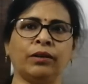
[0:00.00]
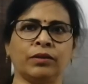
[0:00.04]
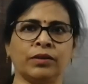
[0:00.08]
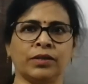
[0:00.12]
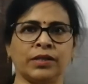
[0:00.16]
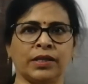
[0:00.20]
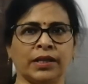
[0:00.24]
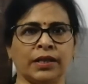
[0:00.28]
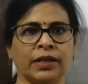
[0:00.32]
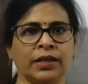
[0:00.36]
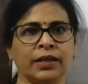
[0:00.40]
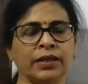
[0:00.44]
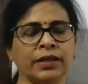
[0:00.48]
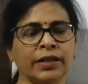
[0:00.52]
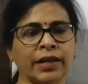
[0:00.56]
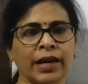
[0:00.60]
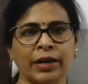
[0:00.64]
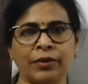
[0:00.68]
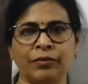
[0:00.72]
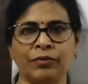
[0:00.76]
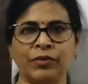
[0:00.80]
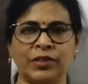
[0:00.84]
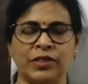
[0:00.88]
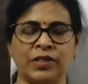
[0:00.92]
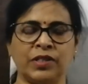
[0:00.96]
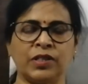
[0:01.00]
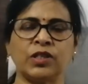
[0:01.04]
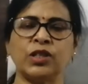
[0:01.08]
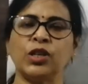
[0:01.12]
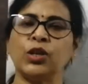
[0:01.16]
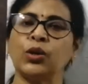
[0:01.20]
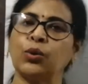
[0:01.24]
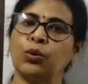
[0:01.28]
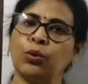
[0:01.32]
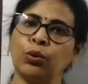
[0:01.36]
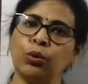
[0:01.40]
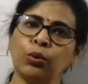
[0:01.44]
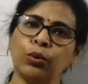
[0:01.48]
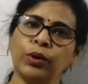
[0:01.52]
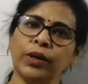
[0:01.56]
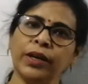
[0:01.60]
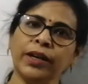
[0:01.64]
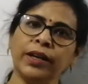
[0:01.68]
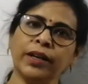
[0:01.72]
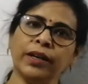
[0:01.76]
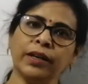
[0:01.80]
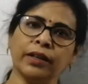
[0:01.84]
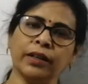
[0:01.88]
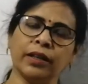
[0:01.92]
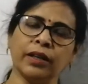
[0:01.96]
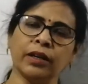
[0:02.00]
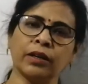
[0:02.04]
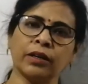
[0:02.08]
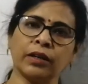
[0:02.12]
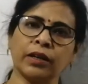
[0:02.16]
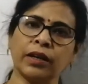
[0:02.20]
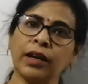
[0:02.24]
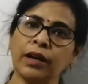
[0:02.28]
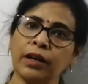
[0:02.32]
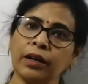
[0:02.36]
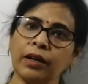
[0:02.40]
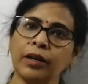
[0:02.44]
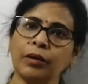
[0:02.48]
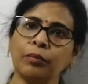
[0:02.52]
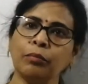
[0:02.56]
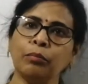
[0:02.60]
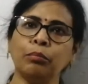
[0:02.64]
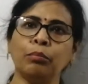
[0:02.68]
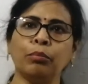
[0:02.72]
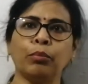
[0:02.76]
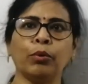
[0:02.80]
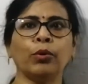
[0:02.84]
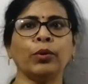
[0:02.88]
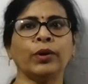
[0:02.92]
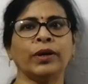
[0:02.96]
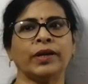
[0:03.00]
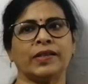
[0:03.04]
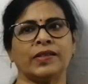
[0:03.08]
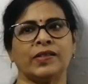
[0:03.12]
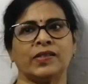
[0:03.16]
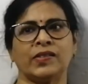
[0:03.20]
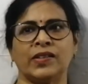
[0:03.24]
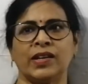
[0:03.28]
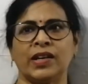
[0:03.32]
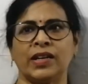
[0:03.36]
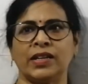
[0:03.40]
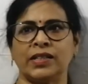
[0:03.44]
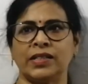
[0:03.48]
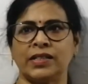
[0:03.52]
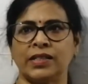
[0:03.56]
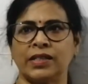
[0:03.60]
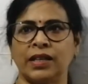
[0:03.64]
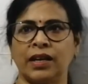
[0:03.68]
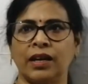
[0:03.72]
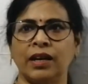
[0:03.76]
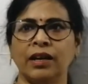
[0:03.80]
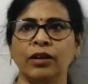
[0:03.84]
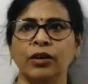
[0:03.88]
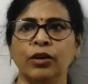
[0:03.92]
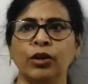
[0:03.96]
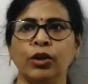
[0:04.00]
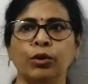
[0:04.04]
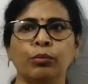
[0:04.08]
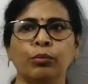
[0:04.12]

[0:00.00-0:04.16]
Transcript: or second type which is included in the kingdom PROTISTA is the